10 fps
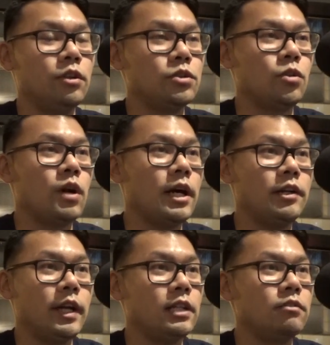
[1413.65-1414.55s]
score high in
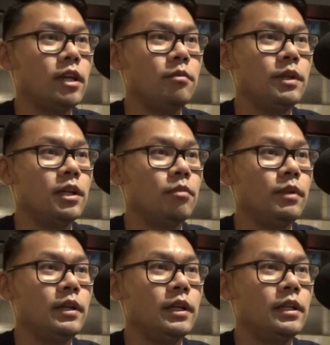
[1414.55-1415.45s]
your ASVAB, you're gonna
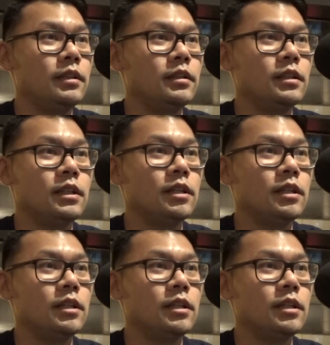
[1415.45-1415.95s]
be in